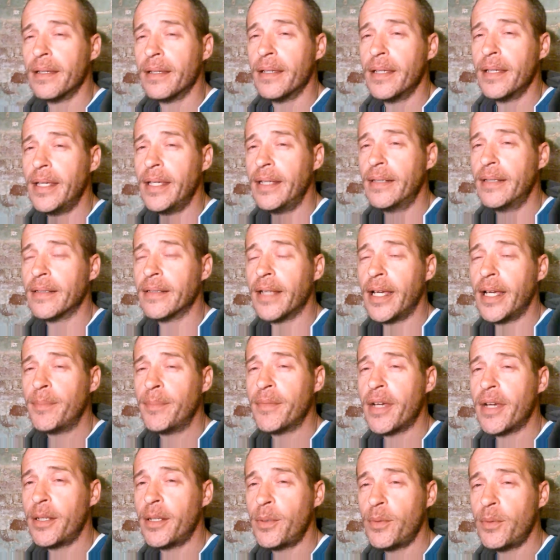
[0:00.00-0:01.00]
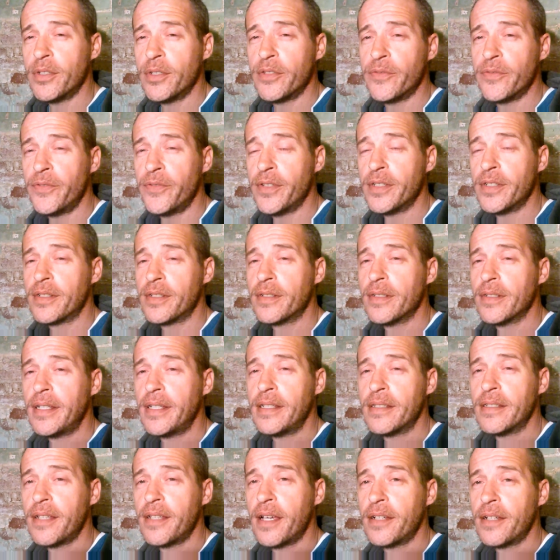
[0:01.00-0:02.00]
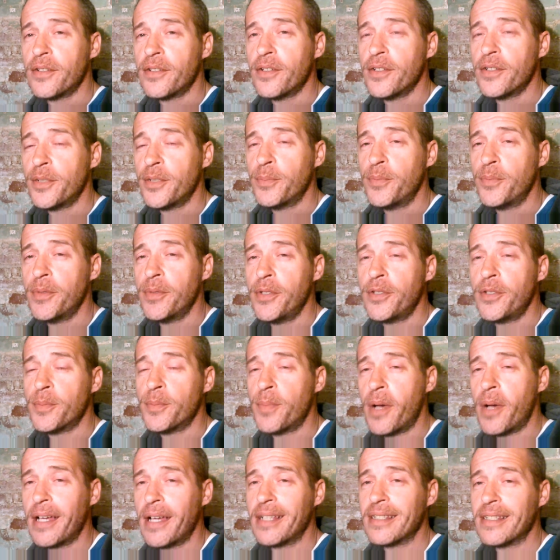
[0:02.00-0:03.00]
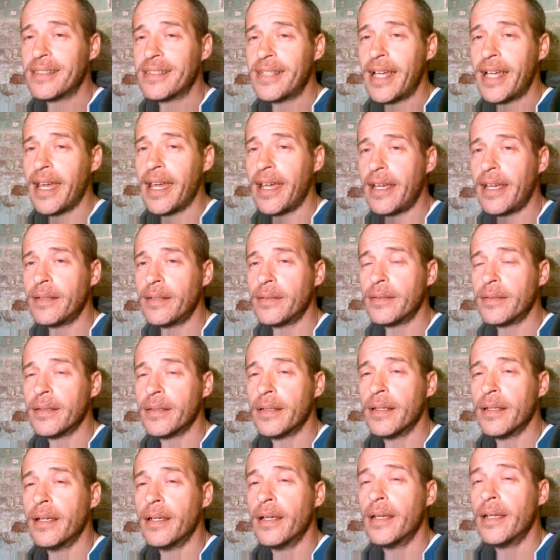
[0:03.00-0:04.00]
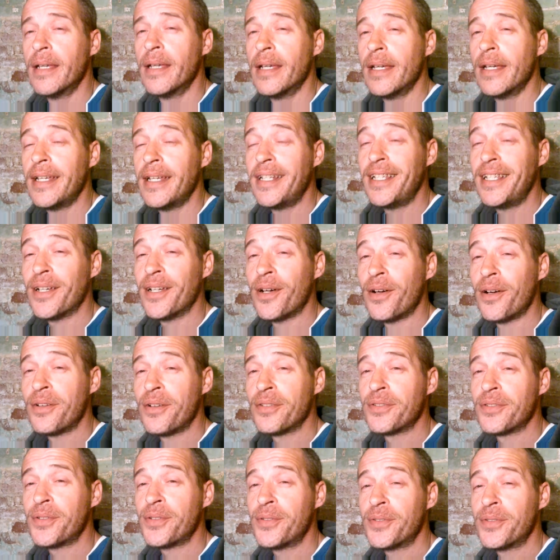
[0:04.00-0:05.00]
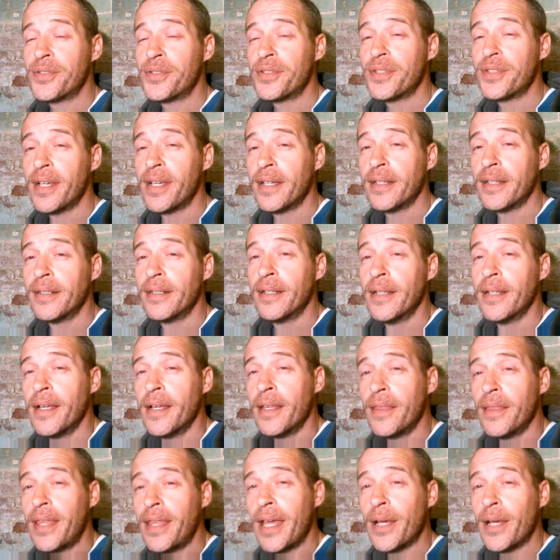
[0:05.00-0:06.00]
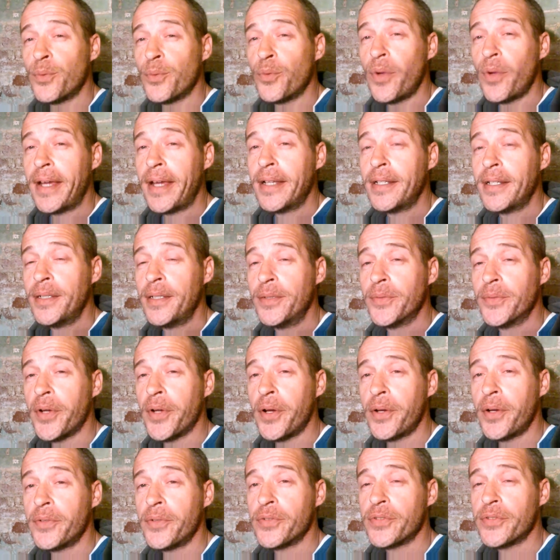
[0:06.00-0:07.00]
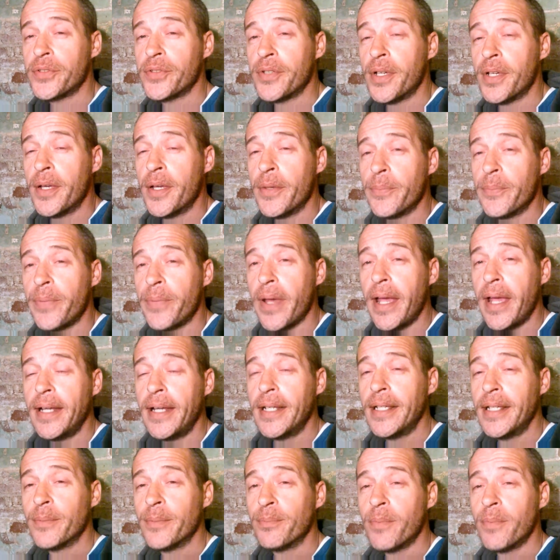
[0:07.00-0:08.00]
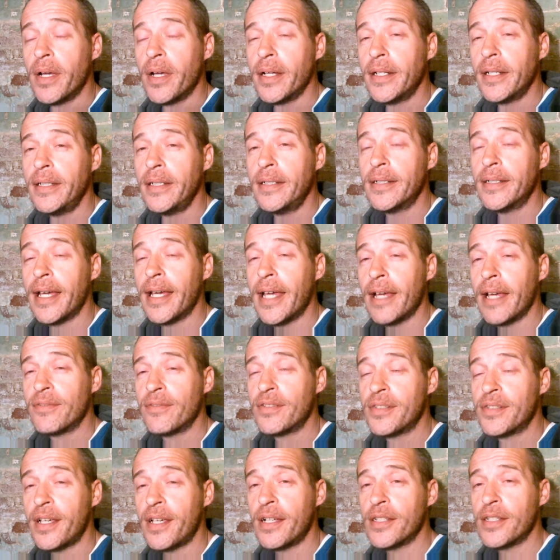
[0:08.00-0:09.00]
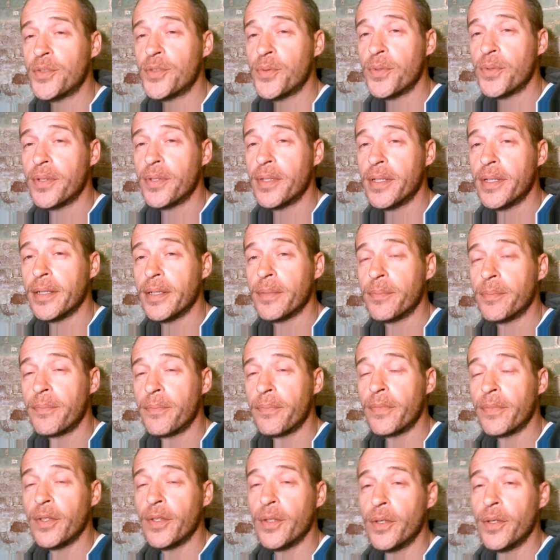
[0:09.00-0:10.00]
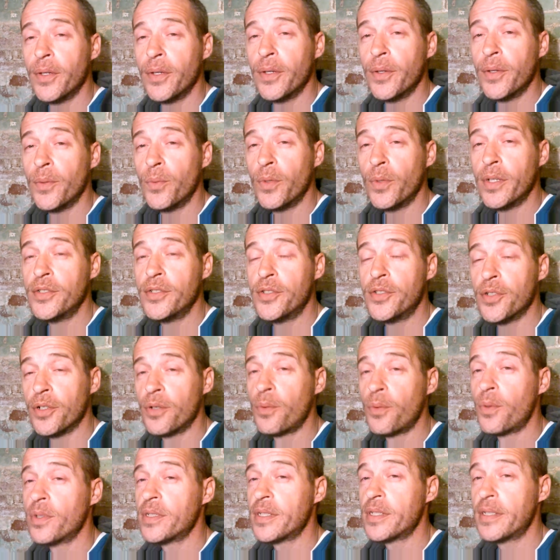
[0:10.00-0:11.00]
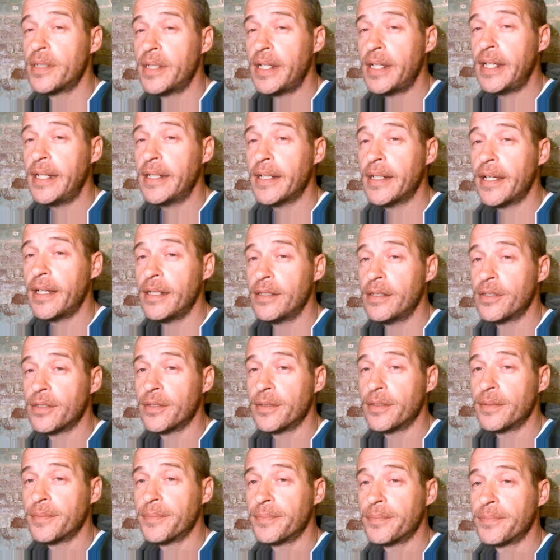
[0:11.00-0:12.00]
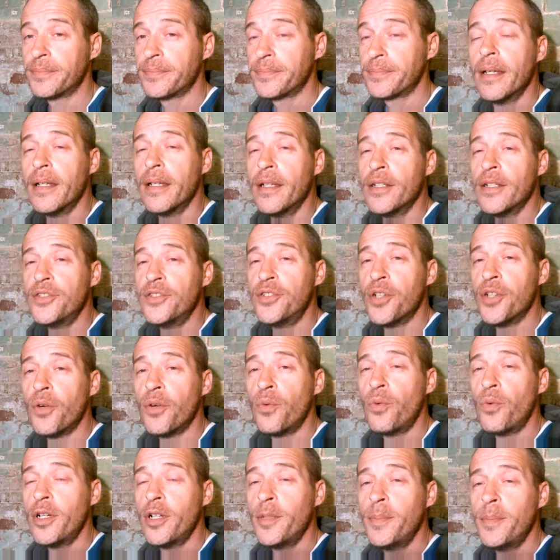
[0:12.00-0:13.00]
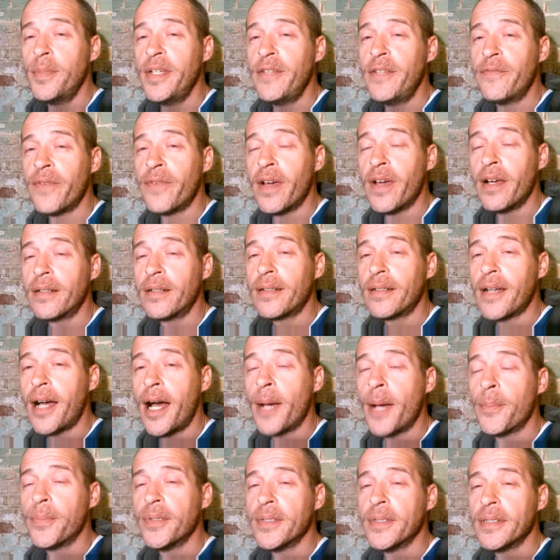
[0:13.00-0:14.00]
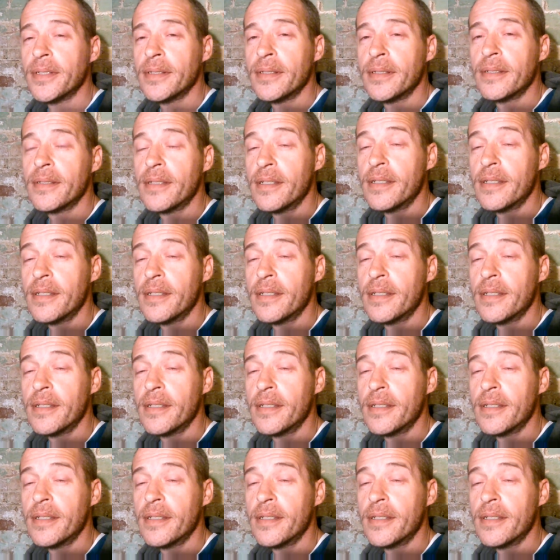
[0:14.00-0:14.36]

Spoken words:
He claimed that he was physically and sexually abused by his dad, and he also said that Randy Grose paid him money to have sex with him when Joe was a teenager. Joe would be found competent to